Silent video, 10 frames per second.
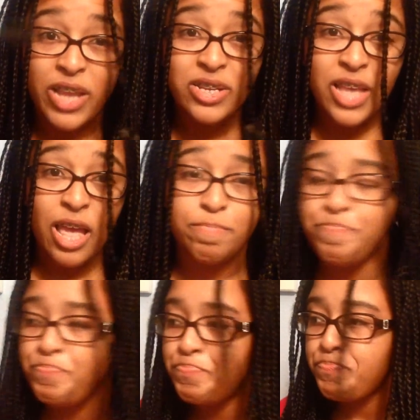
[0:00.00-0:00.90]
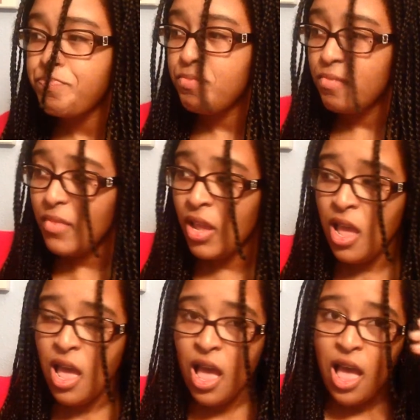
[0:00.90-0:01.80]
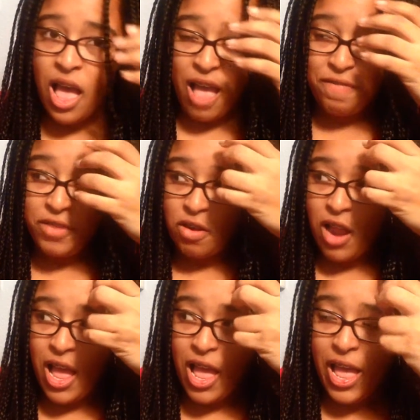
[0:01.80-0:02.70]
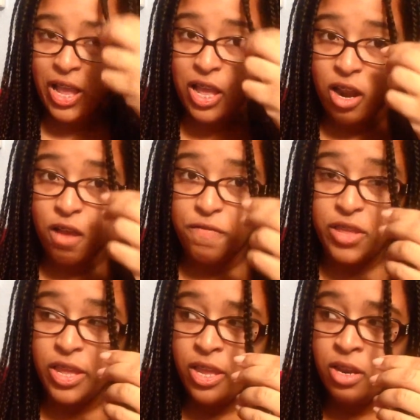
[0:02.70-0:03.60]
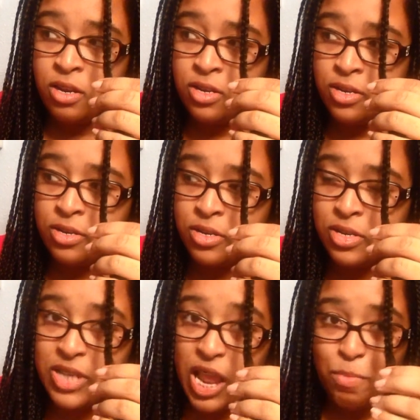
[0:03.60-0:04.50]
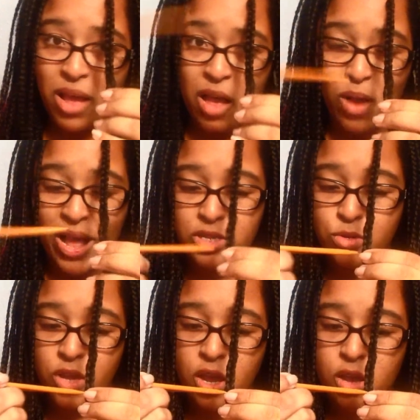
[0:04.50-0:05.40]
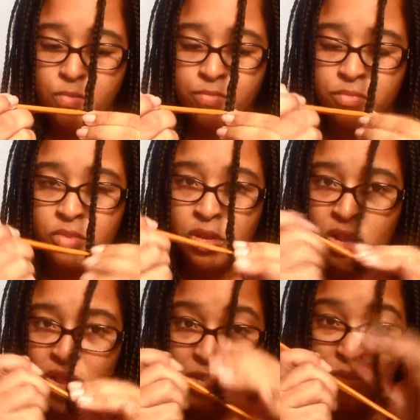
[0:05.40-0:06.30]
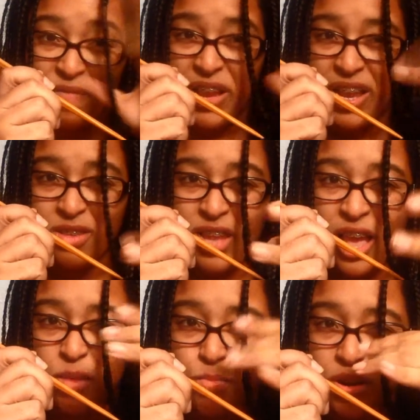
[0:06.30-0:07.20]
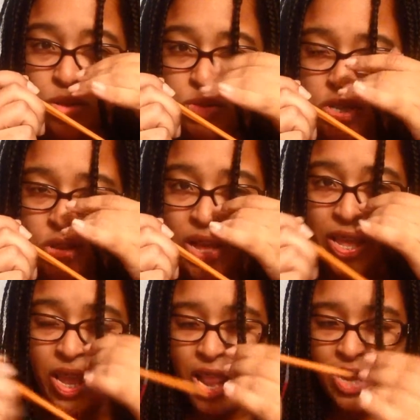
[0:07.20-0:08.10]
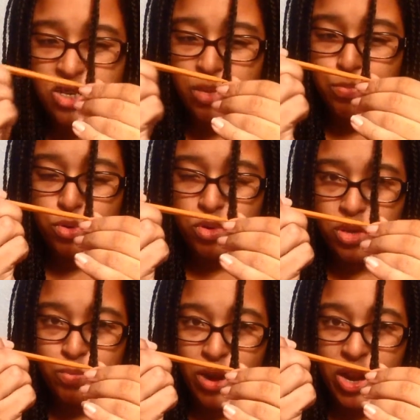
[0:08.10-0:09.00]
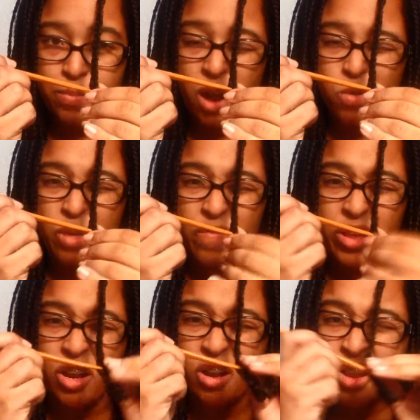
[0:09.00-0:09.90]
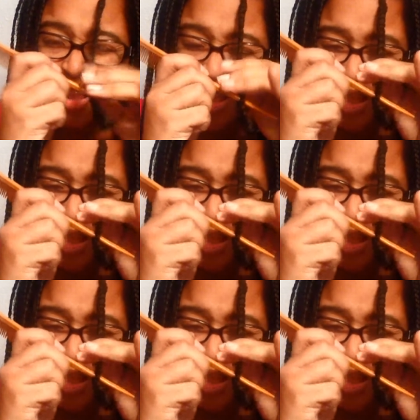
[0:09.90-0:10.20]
and just cut. After I cut off the end, take my wide tooth comb, because my fingernails are kind of brittle, so I can't actually pull the braid apart with my finger.